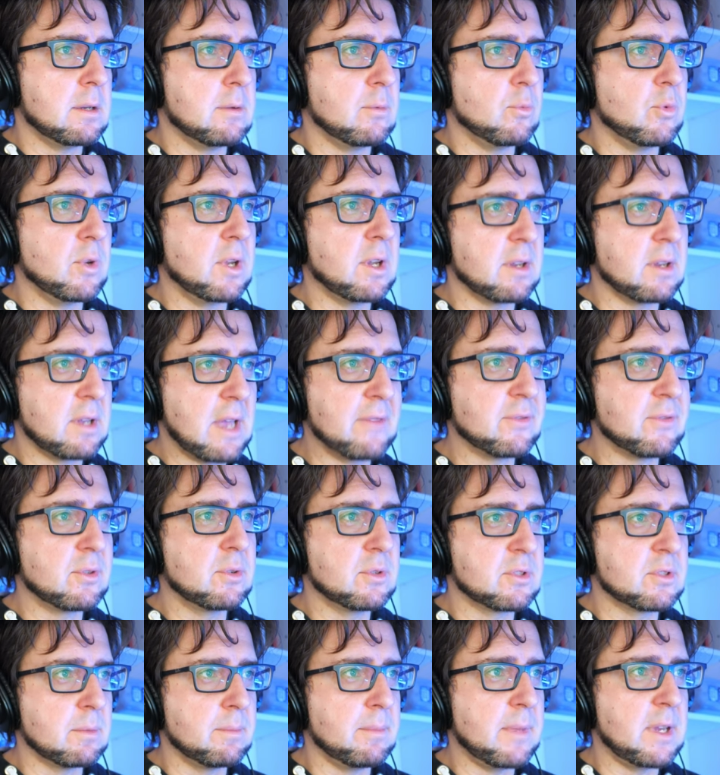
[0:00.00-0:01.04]
we're gonna have to
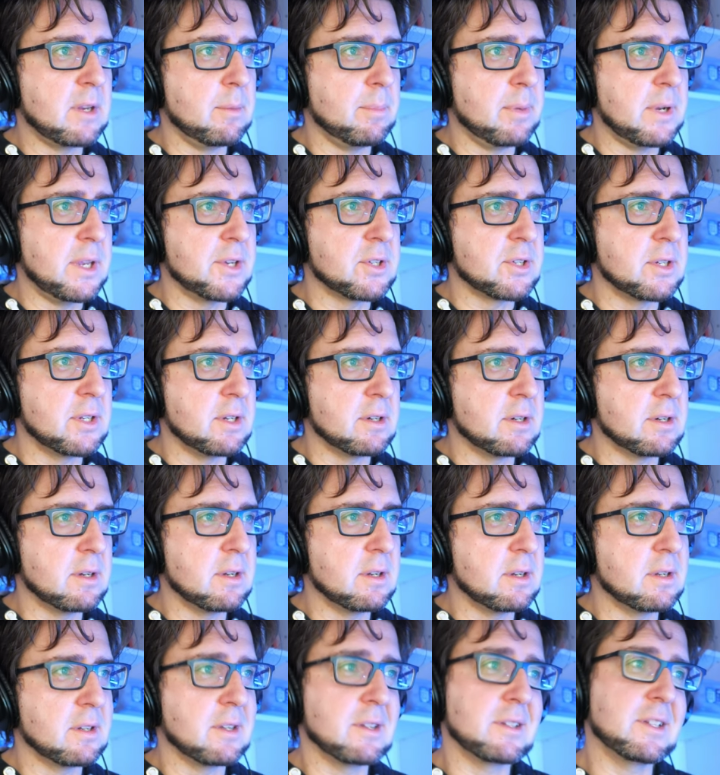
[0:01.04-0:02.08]
do some manipulation here.
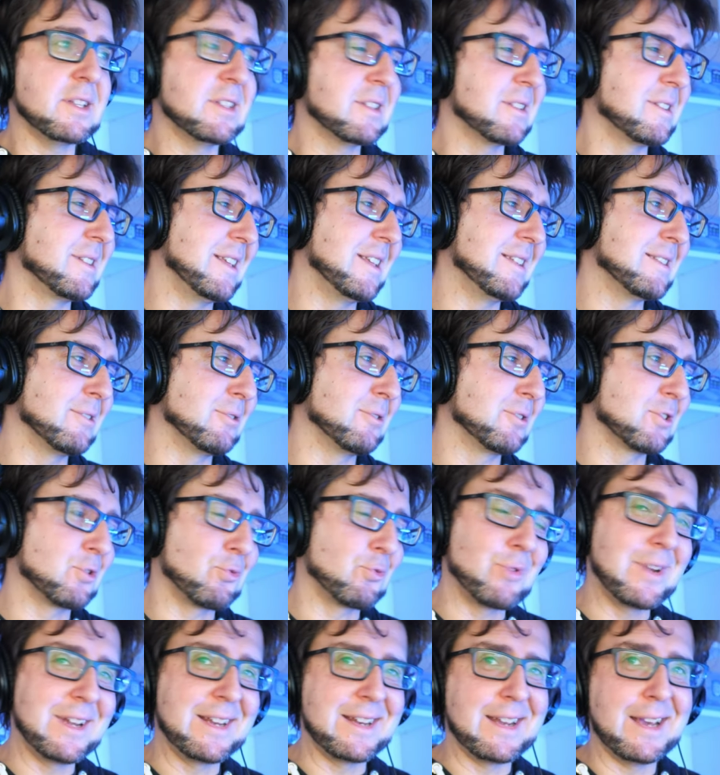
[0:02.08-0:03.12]
This looks
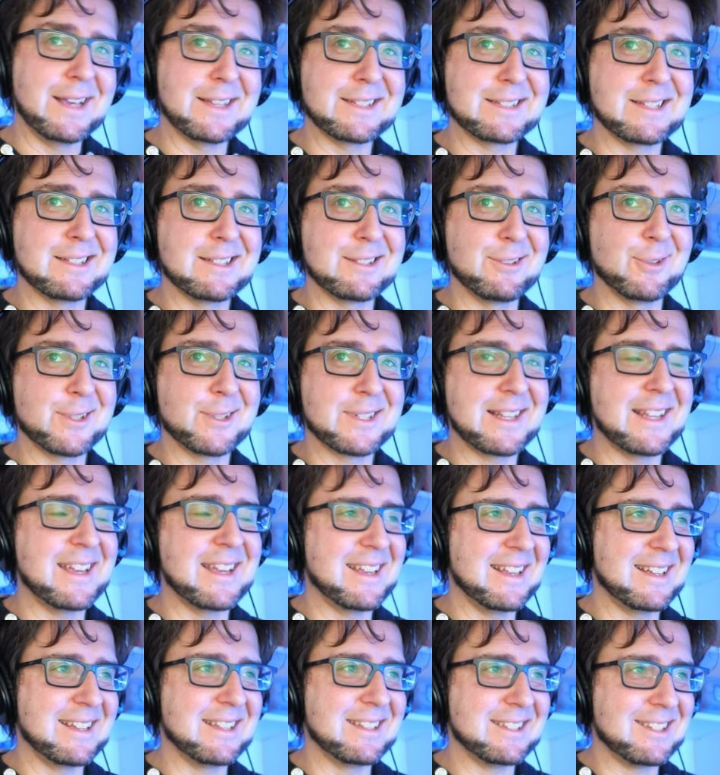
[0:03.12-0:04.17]
really nice. This looks
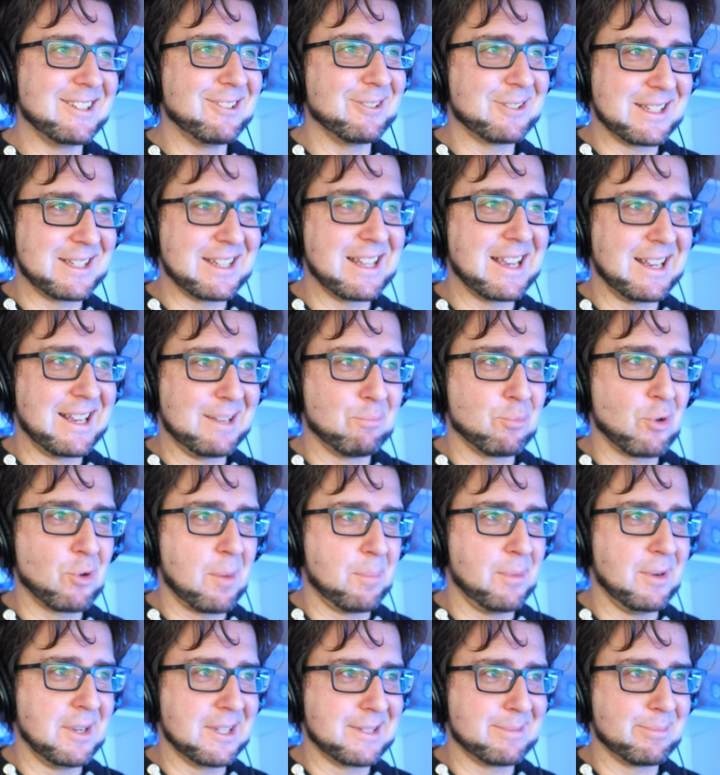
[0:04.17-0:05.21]
like
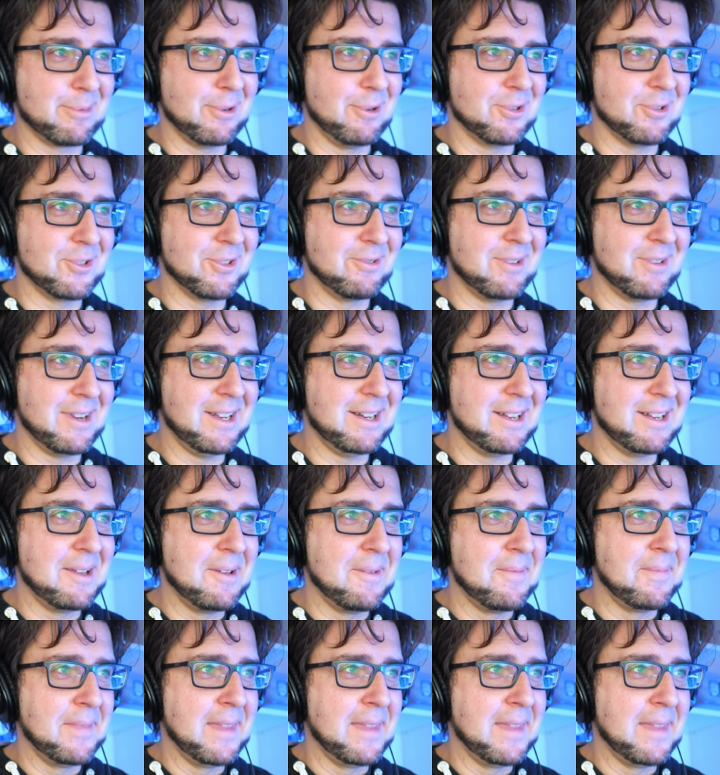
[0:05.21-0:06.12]
proper explosion, right?